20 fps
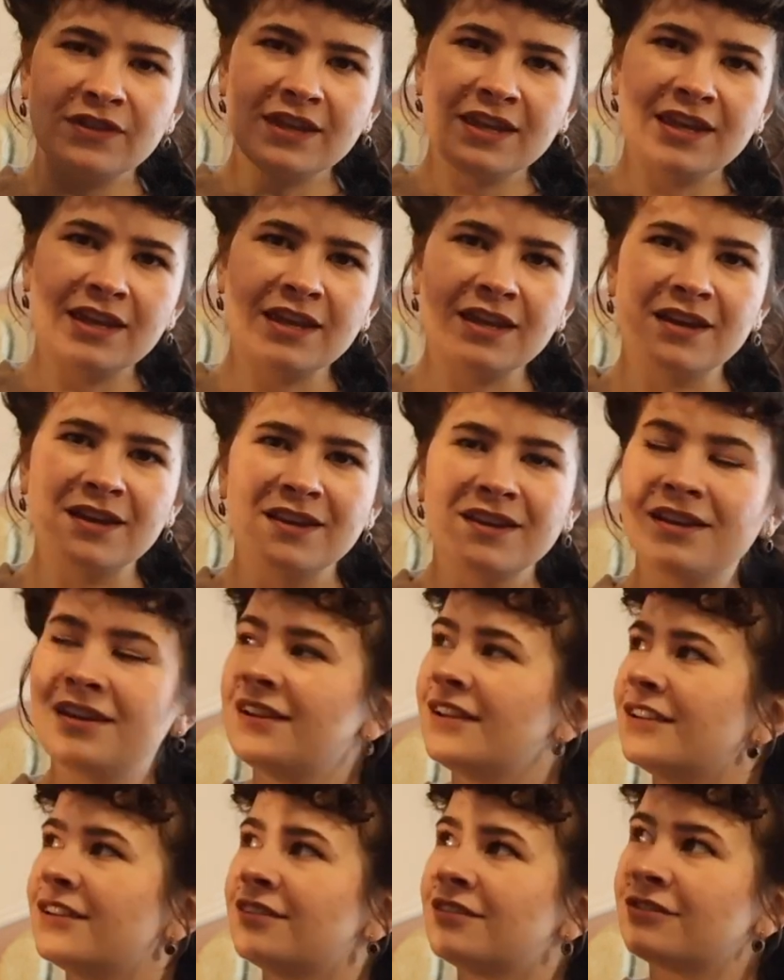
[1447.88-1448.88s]
the
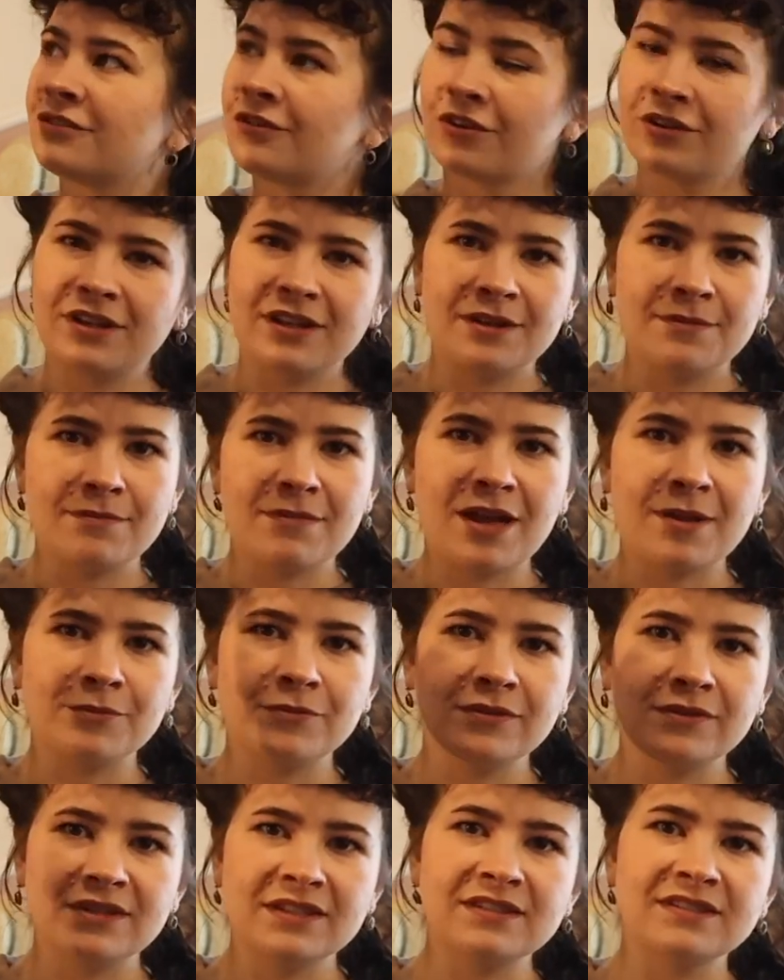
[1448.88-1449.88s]
Scotland
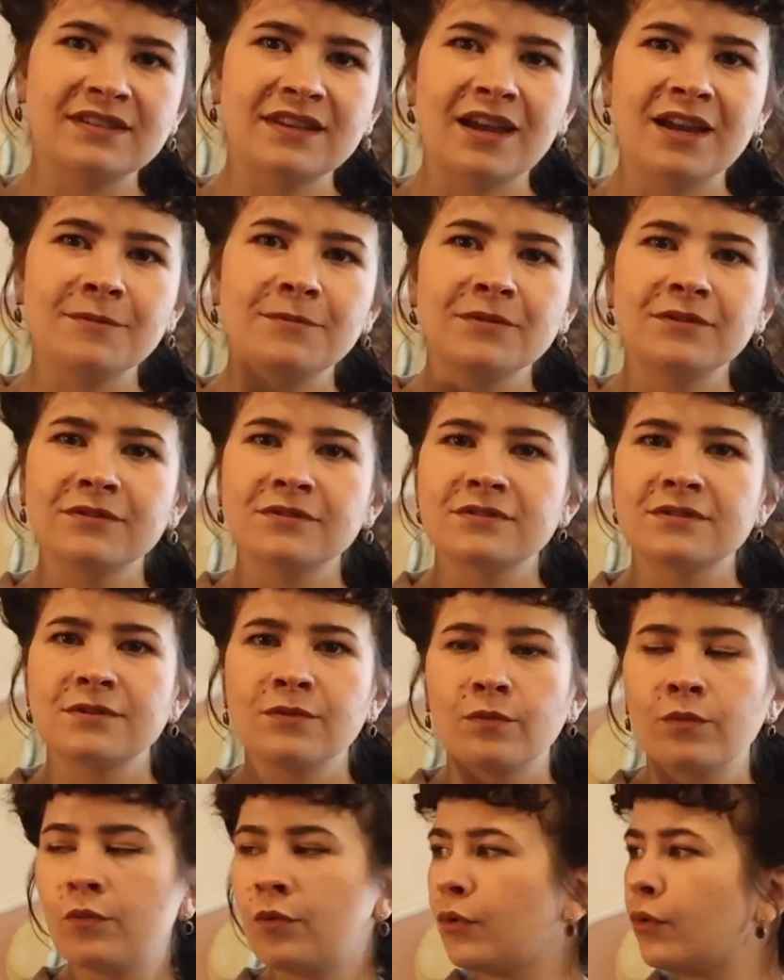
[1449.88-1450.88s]
map to this side, because
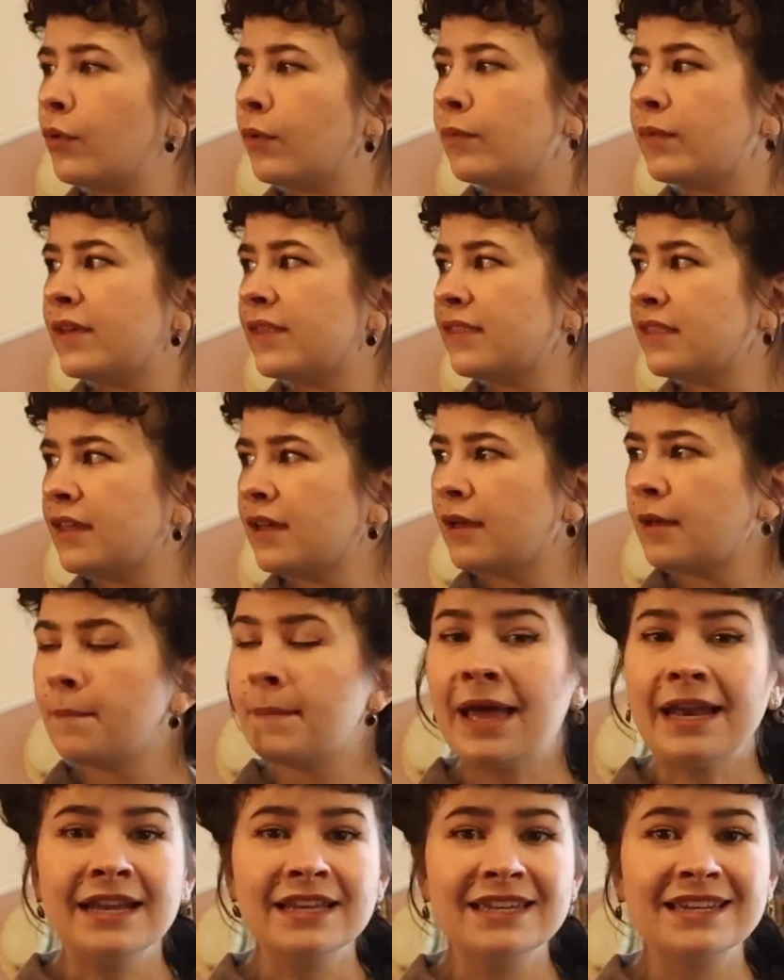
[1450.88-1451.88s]
the wall with the
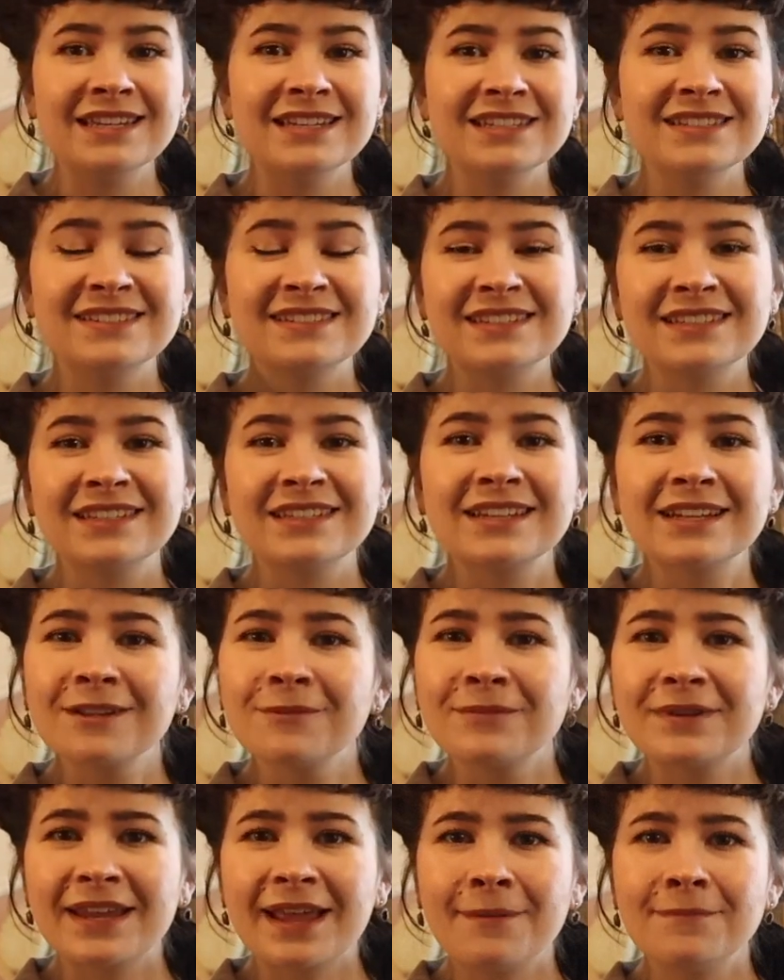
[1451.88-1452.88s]
mannequin is still a
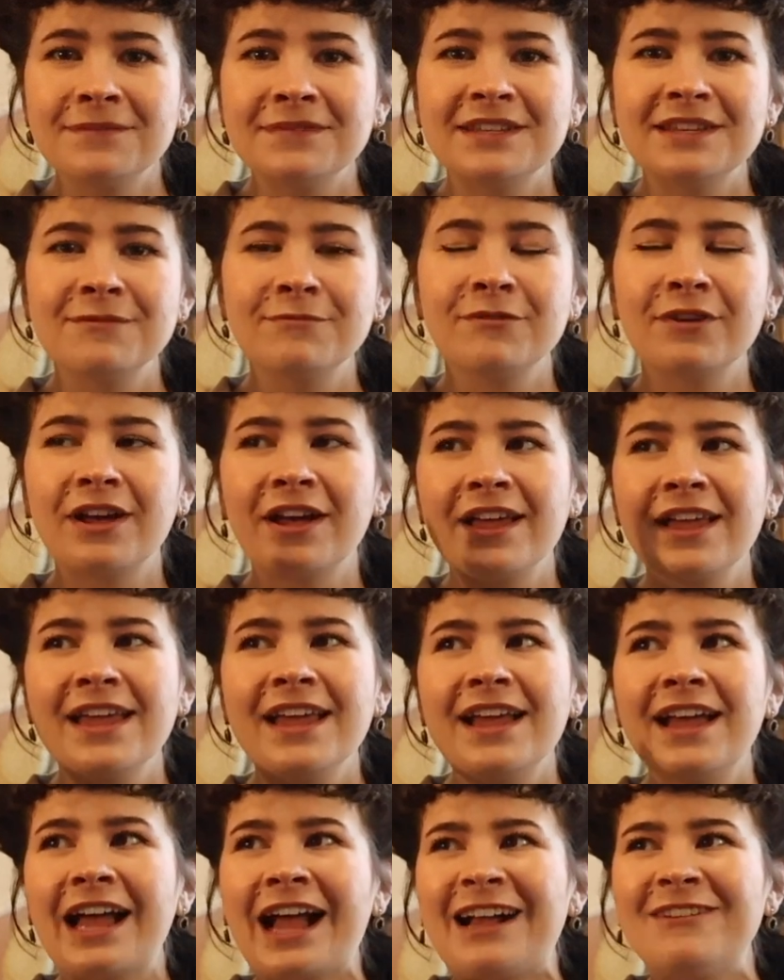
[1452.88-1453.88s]
little bit empty, but
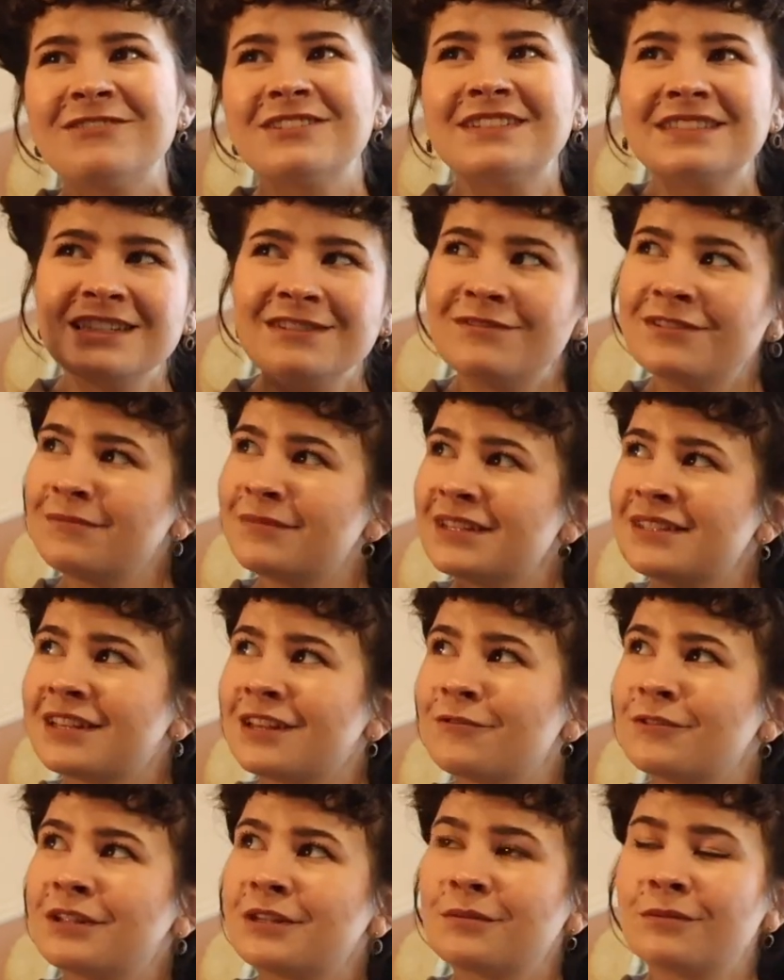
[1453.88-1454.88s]
I'm just leaving
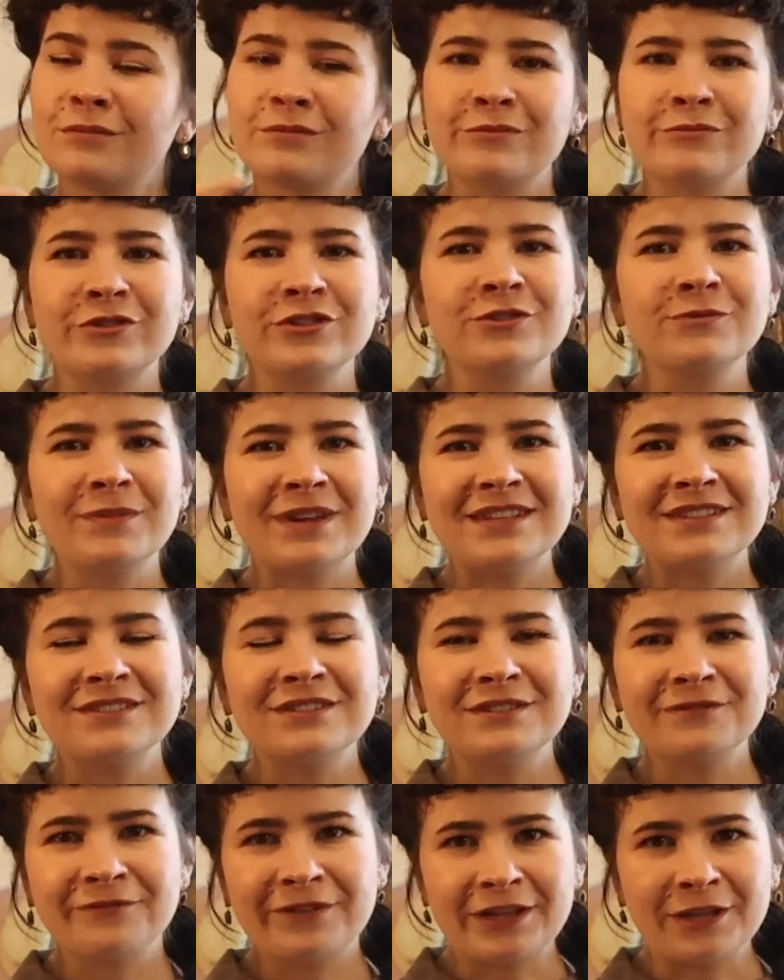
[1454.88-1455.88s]
myself a little bit more space
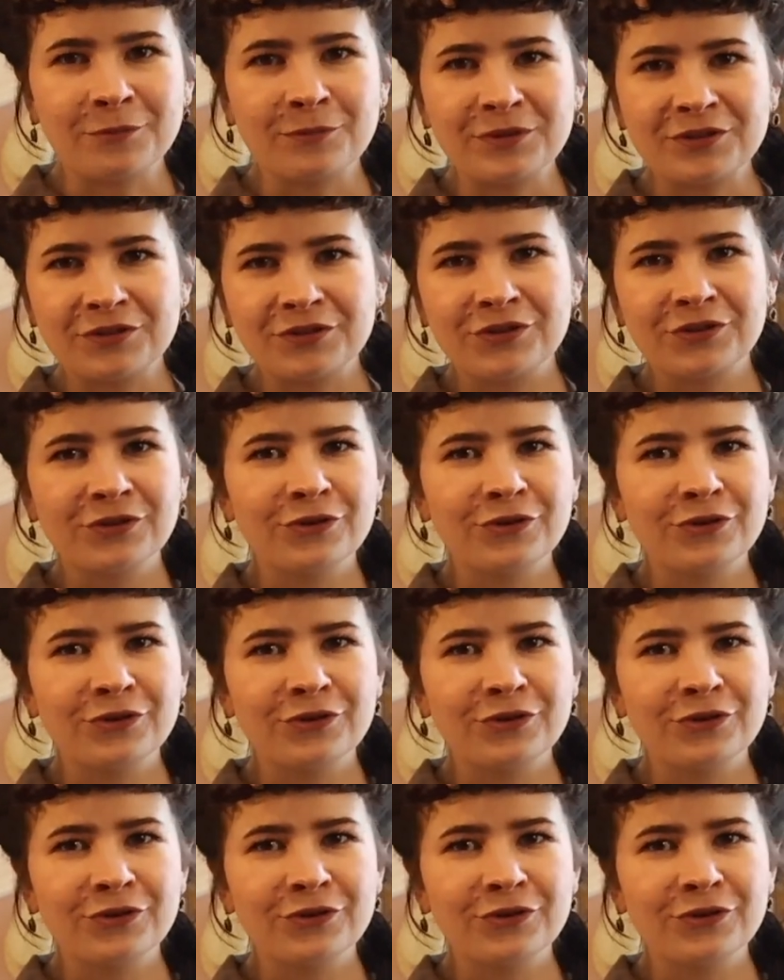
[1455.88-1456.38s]
to develop it